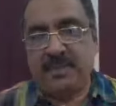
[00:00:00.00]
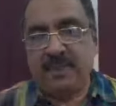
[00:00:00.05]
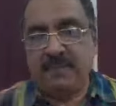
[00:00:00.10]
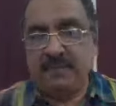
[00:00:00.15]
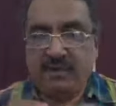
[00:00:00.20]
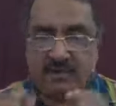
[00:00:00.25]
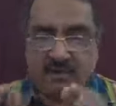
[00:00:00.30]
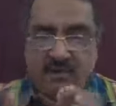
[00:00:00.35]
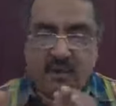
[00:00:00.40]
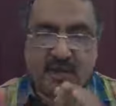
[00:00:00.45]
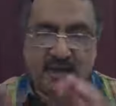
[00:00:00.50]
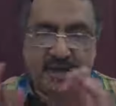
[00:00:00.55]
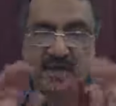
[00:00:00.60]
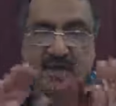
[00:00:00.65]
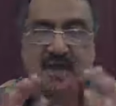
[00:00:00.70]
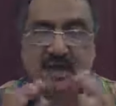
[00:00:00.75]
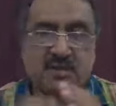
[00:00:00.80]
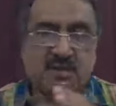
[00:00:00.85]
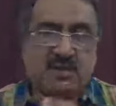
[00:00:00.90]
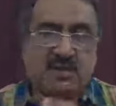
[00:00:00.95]
Even for 1
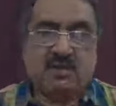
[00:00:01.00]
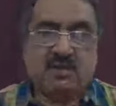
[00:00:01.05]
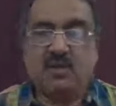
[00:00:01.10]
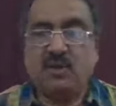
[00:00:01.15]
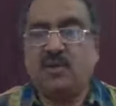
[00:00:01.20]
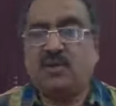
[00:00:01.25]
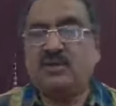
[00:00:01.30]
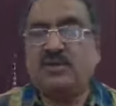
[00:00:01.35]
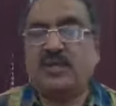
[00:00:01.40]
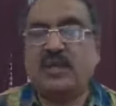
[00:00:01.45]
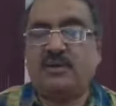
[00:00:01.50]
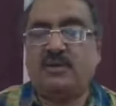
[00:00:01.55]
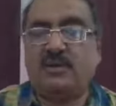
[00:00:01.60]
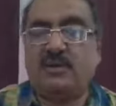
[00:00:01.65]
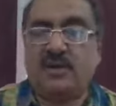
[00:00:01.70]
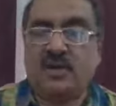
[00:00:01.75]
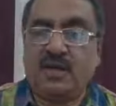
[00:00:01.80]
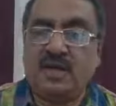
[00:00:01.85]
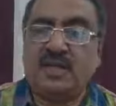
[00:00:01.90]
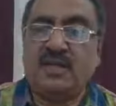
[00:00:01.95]
year also loans
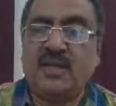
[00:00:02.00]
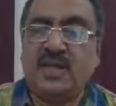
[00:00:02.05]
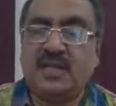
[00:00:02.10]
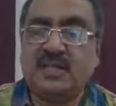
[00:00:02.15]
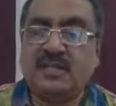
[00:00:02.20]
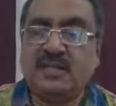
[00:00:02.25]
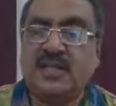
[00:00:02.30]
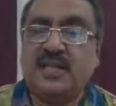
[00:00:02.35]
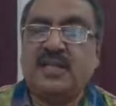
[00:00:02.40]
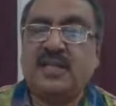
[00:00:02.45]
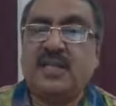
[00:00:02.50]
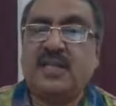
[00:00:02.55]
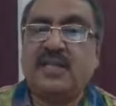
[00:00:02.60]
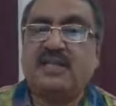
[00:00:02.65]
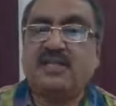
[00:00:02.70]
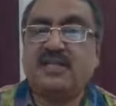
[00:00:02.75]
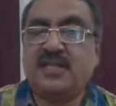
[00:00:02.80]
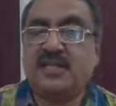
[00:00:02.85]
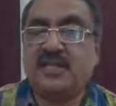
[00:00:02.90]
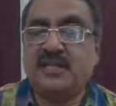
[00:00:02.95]
are they are saying, they
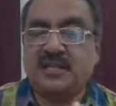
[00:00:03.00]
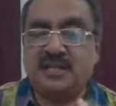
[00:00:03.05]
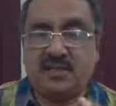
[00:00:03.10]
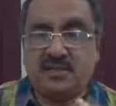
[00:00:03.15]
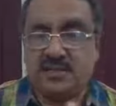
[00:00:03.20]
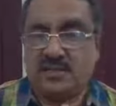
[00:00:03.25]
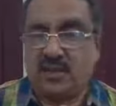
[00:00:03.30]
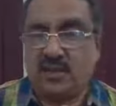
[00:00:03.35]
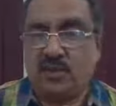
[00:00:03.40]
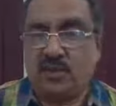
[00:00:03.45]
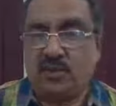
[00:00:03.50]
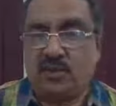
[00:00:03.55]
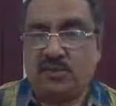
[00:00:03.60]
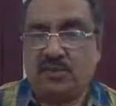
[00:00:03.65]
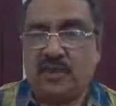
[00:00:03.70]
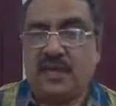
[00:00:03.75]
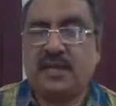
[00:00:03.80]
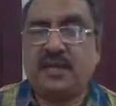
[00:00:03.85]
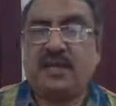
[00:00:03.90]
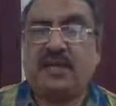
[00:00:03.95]
can say that it's a
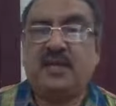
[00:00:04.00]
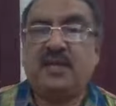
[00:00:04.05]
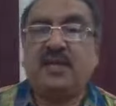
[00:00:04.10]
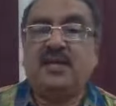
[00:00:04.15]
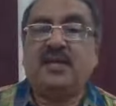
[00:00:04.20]
loan, but